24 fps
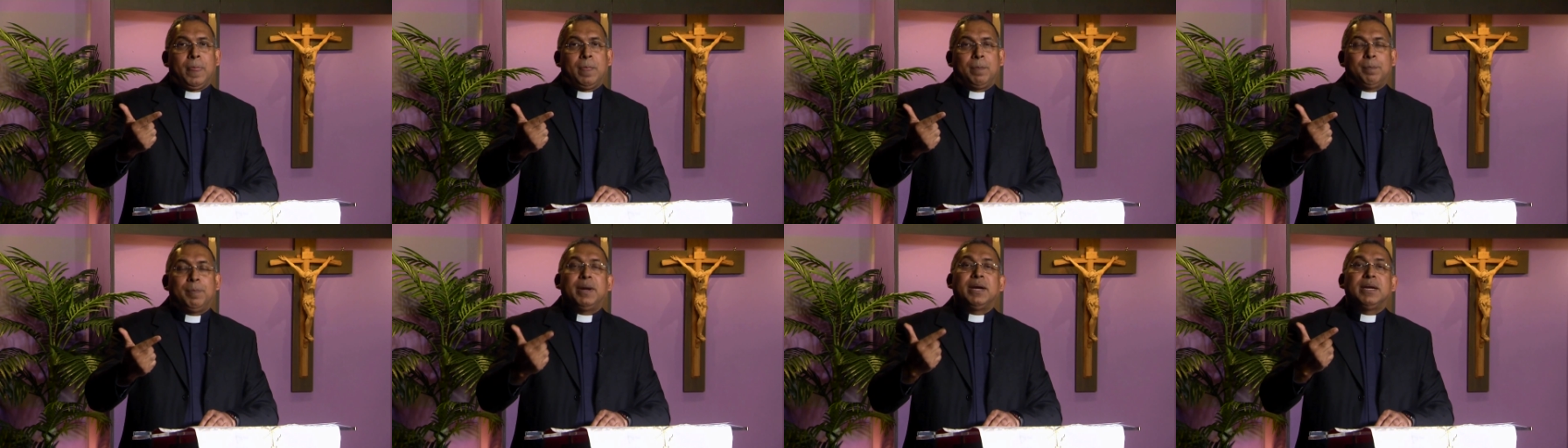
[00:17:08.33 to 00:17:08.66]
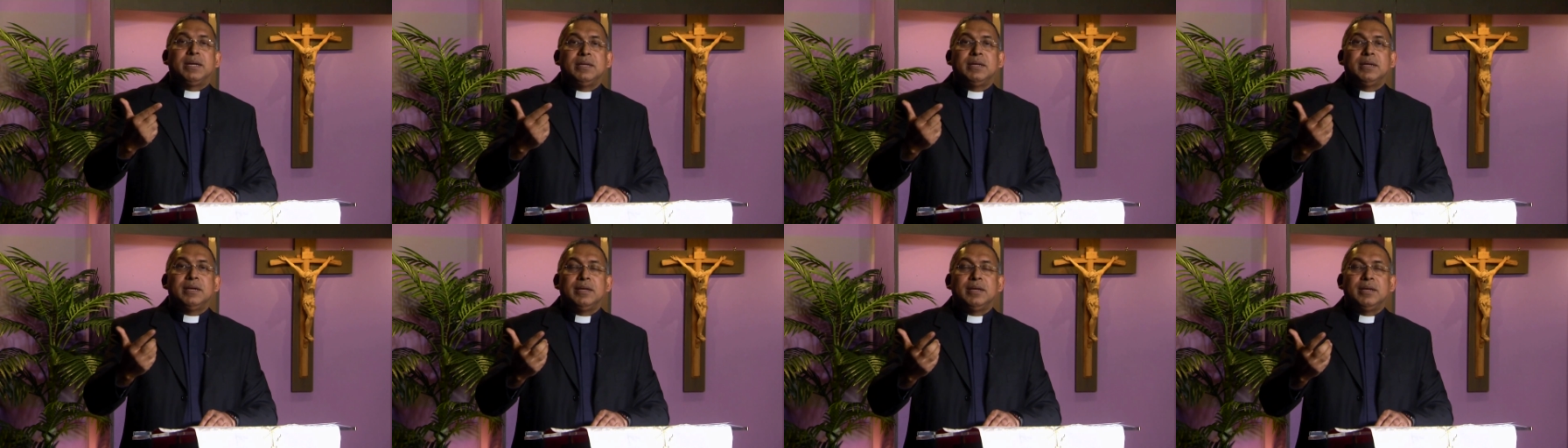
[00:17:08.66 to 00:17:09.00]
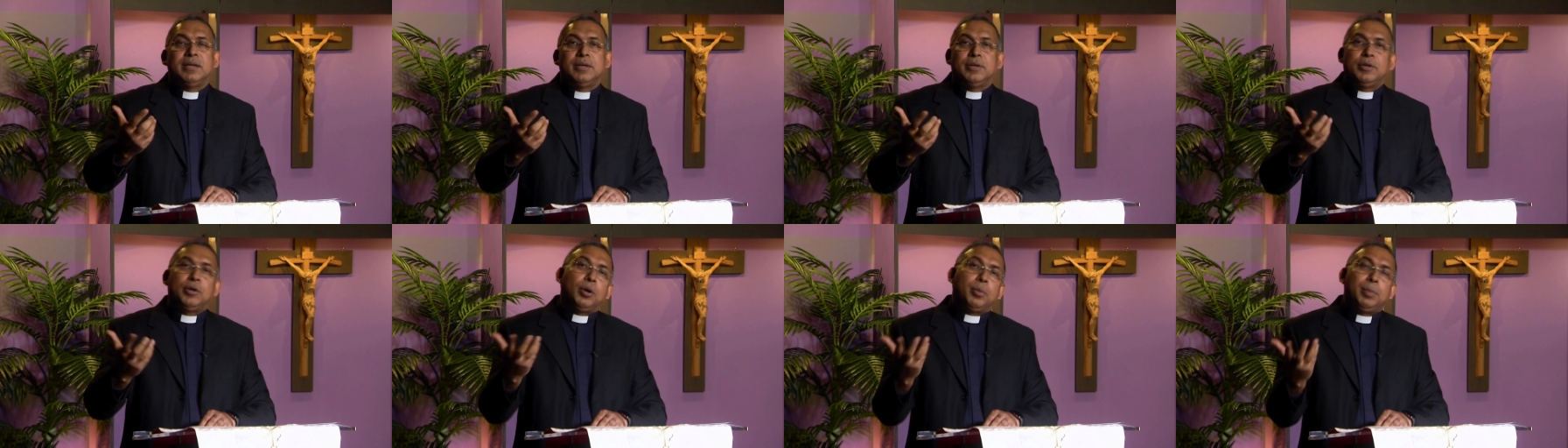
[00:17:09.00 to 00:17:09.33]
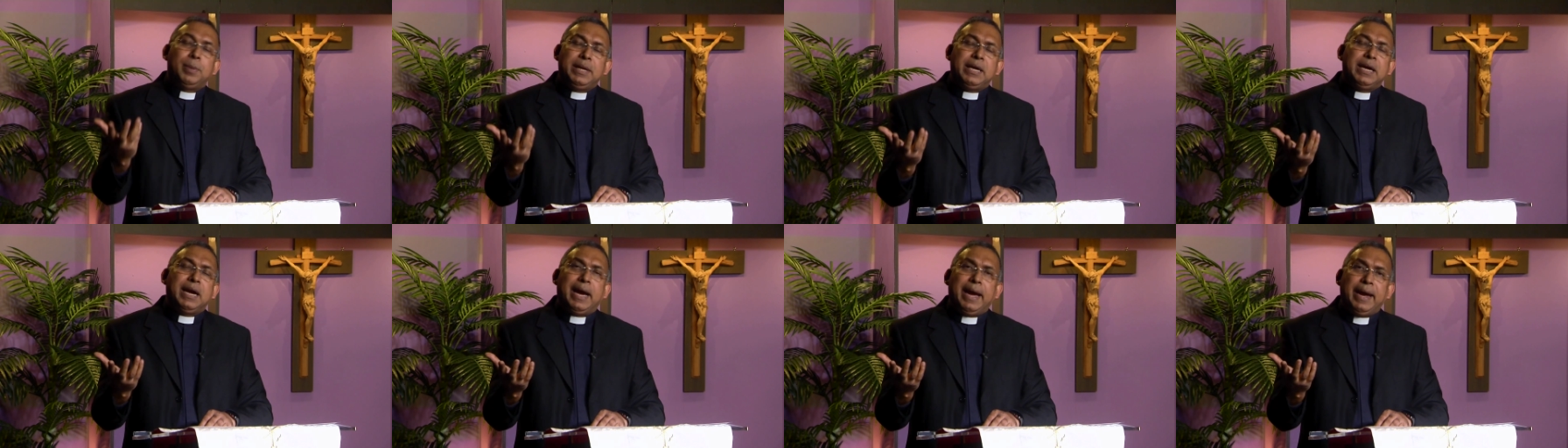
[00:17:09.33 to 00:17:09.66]
but
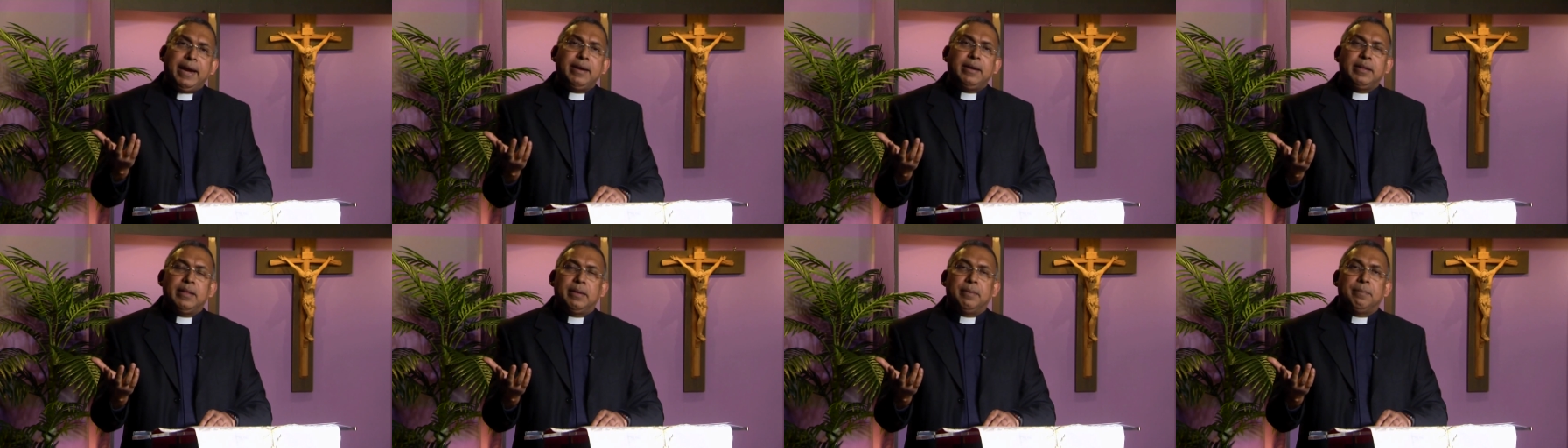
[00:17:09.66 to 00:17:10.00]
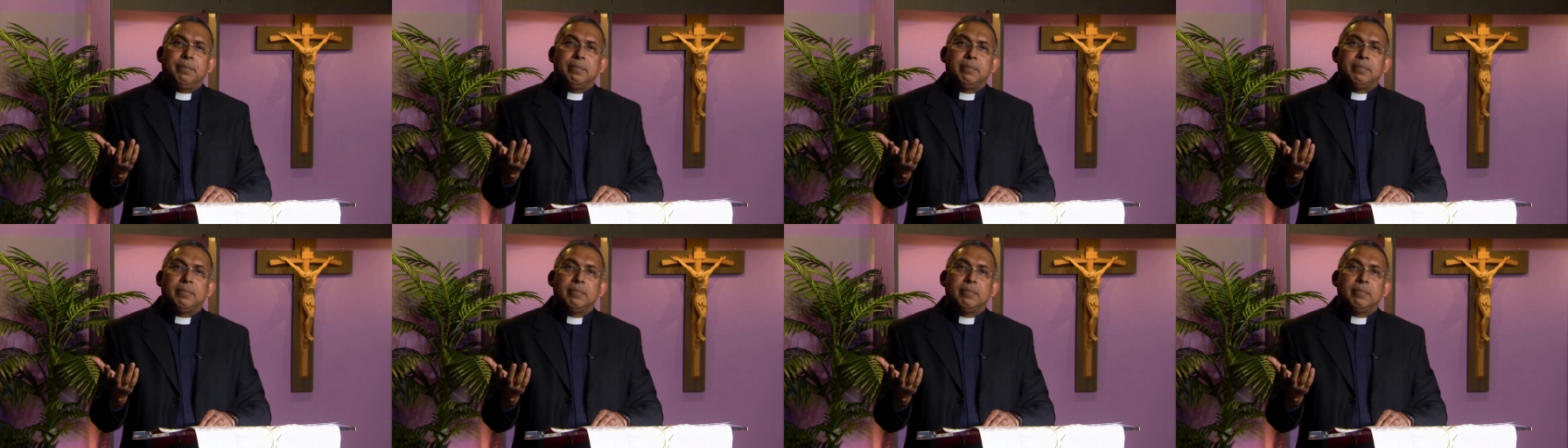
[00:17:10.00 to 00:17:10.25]
nobody hired them.